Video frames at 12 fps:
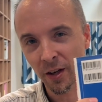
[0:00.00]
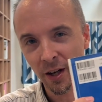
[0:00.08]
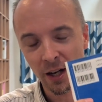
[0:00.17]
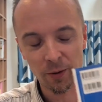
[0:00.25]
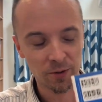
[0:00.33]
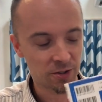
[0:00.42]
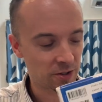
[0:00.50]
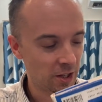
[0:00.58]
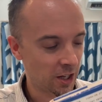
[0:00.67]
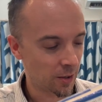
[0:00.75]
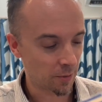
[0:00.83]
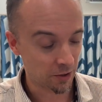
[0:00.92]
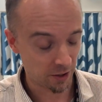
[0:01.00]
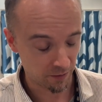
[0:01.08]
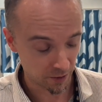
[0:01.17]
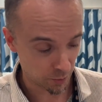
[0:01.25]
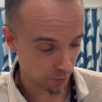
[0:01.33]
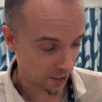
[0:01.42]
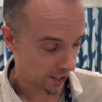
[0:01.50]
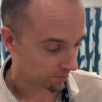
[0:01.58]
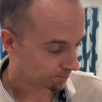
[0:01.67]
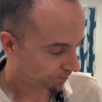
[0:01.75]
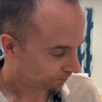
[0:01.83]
I was thinking about The Invisible Man,